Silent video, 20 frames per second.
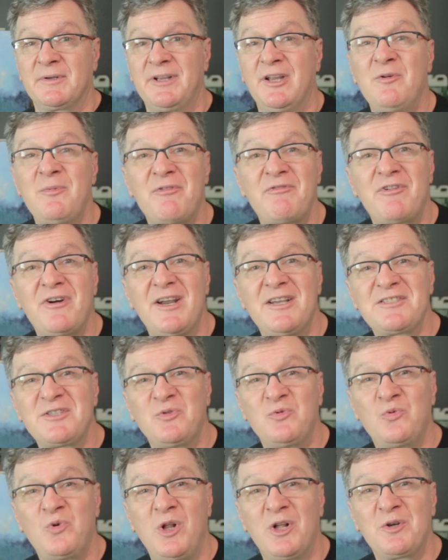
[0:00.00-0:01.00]
Hello my friends
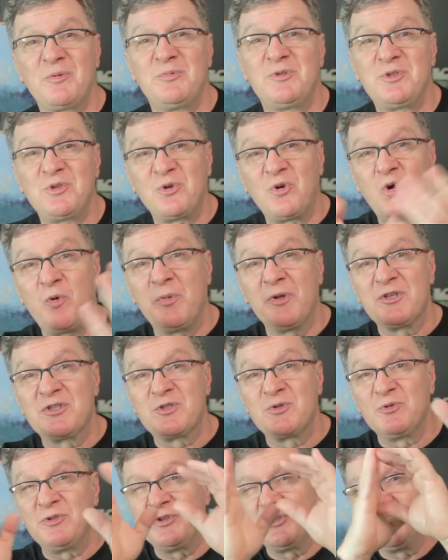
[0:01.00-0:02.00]
and welcome to Open
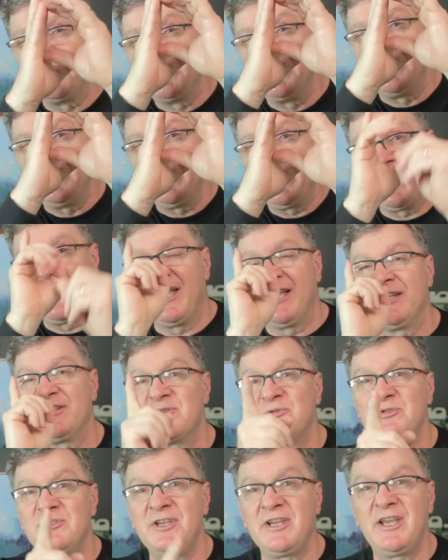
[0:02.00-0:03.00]
Studio D and
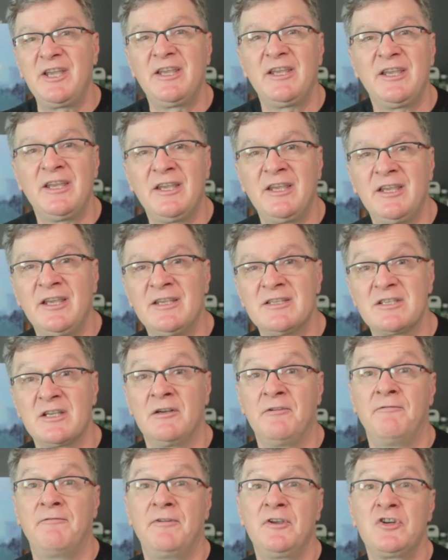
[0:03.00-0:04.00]
today is
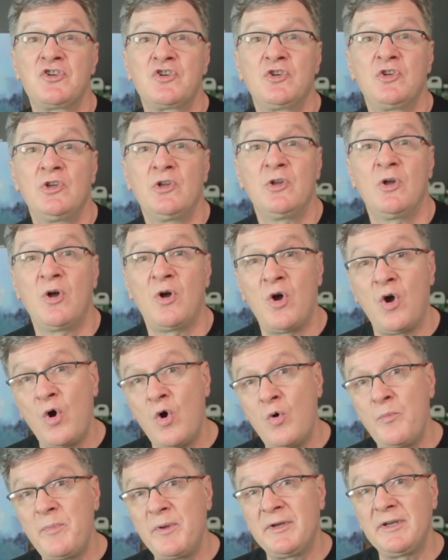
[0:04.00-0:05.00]
official
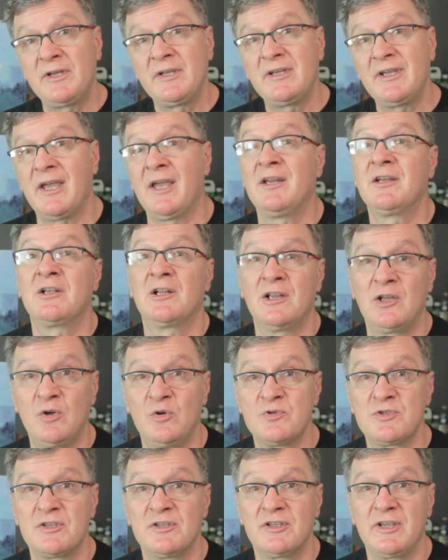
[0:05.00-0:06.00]
opening and
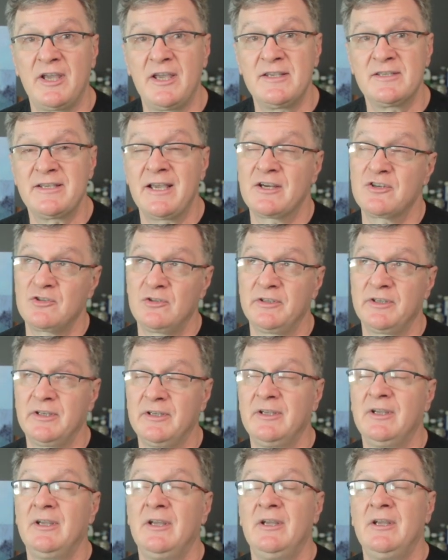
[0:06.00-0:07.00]
closing days.
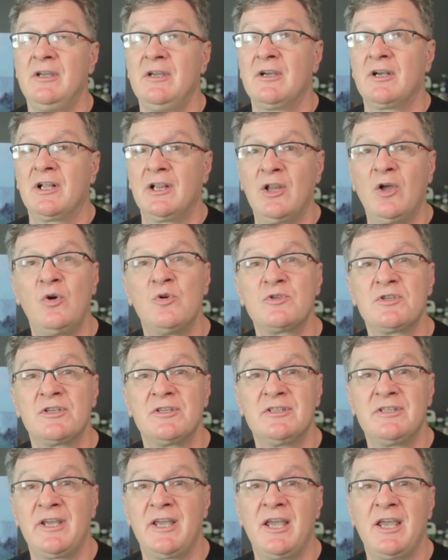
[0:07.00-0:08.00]
Actually
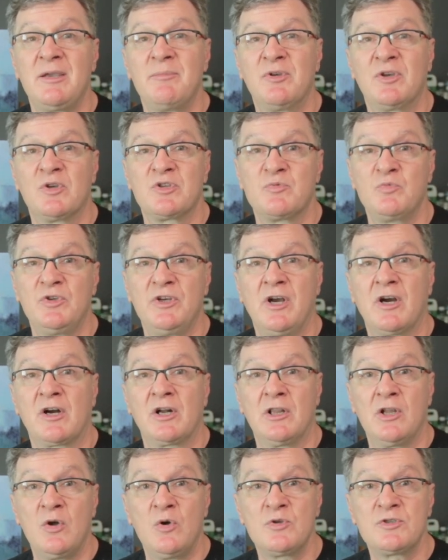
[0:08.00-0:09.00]
closing day because we are
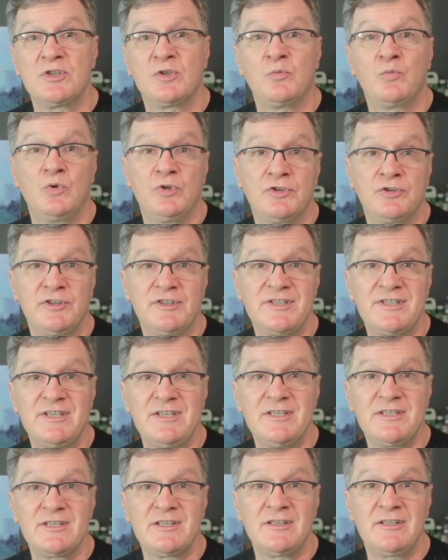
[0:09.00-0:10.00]
closing winter
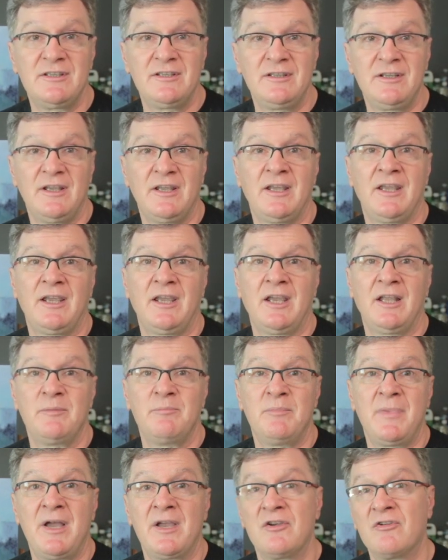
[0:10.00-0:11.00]
season
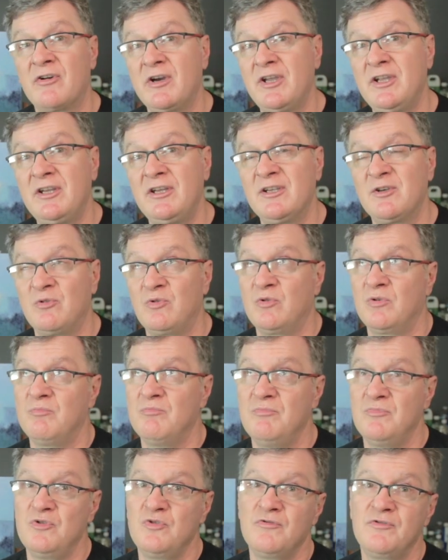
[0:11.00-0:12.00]
and migrating or
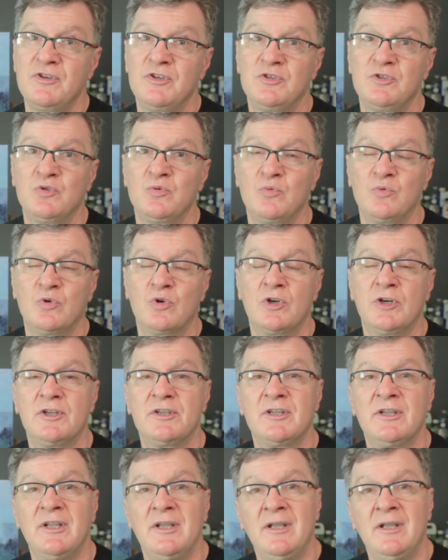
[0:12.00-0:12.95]
moving toward